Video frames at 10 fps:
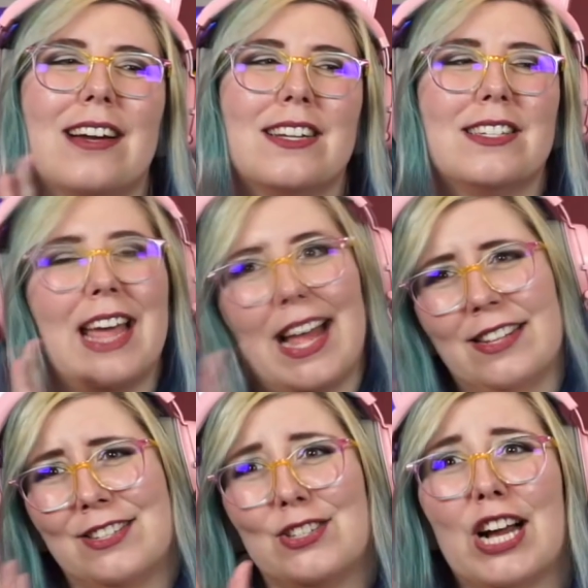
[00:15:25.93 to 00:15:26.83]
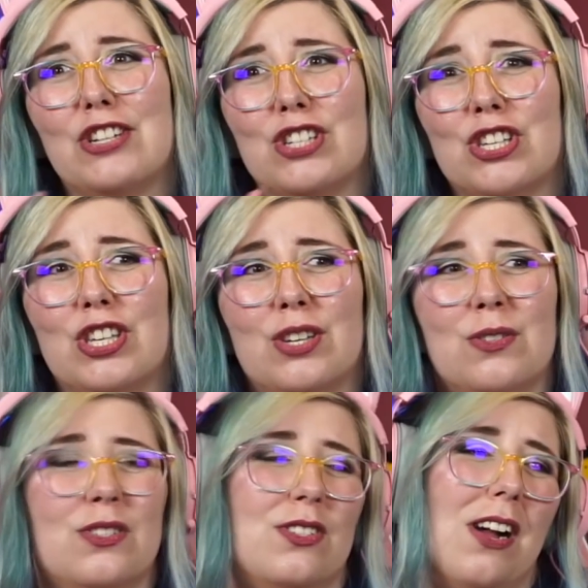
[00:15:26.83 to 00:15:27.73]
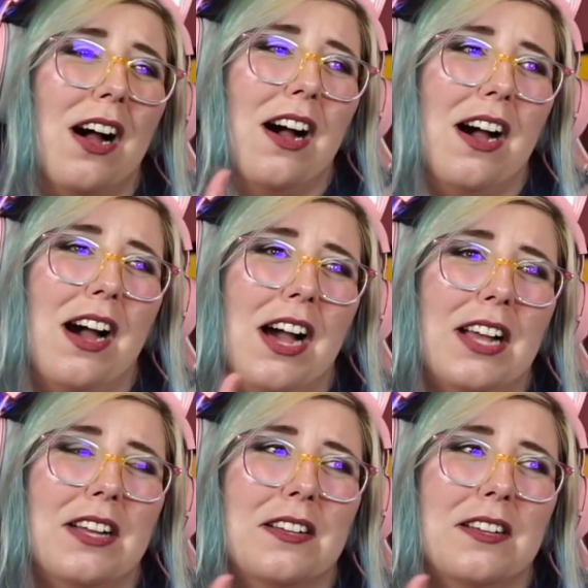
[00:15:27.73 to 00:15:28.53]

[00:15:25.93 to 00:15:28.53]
out of 10. Such a cute song.